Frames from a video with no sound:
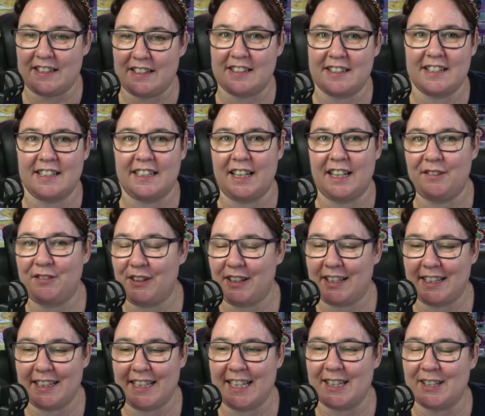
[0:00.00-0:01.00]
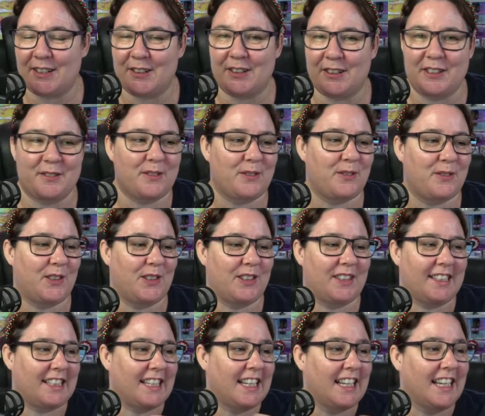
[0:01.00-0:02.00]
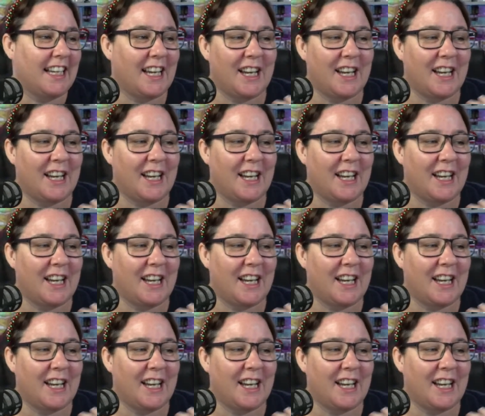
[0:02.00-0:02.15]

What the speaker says: it, if you can hear the Christmas music,